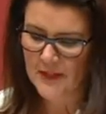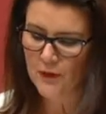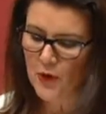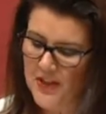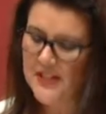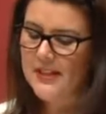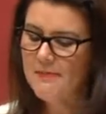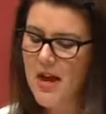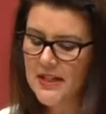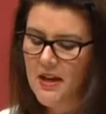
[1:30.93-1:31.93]
for this is
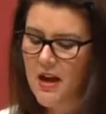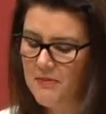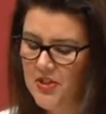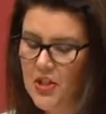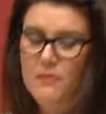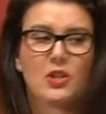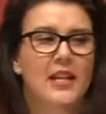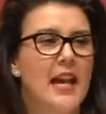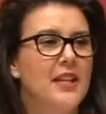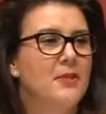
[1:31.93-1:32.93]
my time to
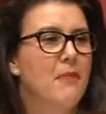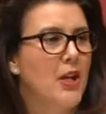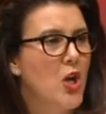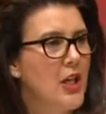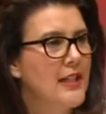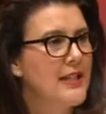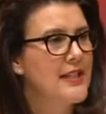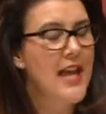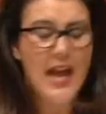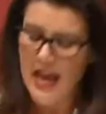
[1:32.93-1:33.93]
communicate to my colleagues
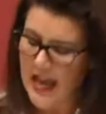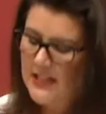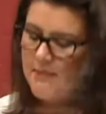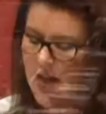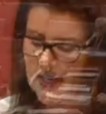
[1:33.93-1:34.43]
and my